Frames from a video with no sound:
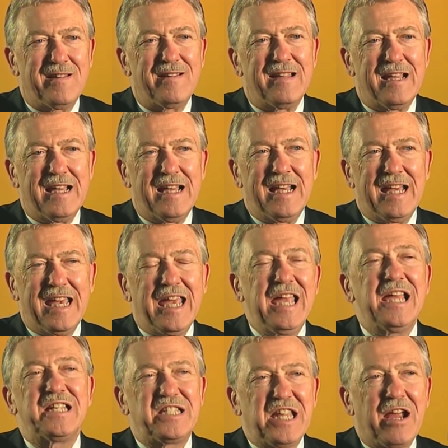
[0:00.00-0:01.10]
And
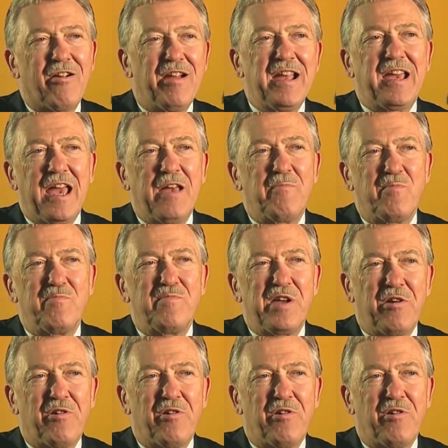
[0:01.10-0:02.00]
he and Terry came